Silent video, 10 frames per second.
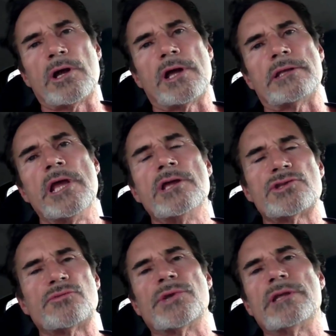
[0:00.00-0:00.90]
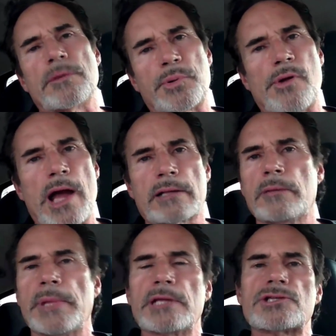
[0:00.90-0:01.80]
on to read the
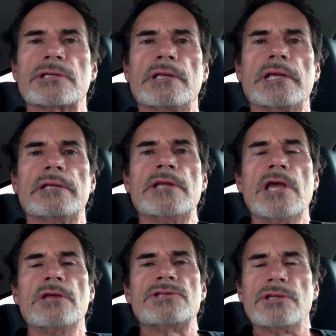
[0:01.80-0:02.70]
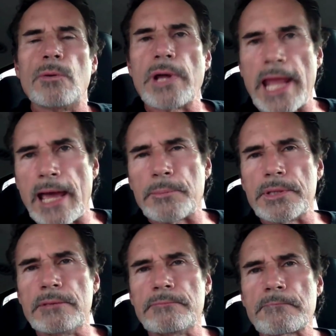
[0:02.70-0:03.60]
proclamation, Lynn, do you know what
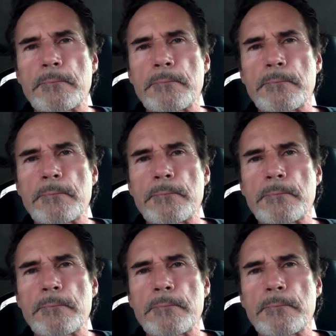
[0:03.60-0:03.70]
happened?